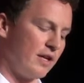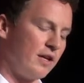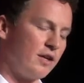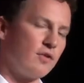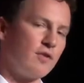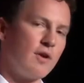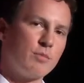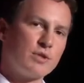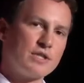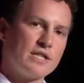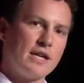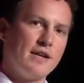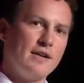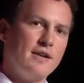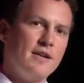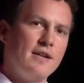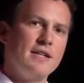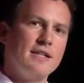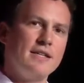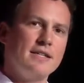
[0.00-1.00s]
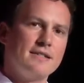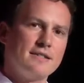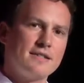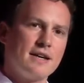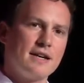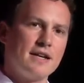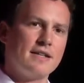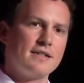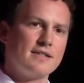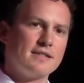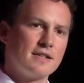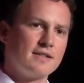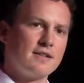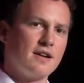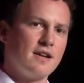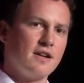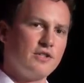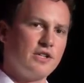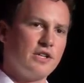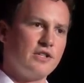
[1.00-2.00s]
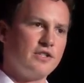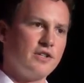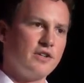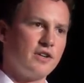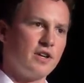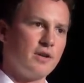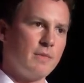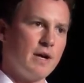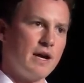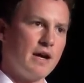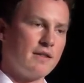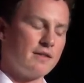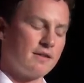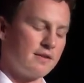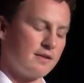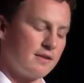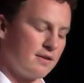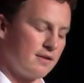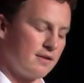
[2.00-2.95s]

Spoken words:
underrepresented in science, technology, engineering, and math.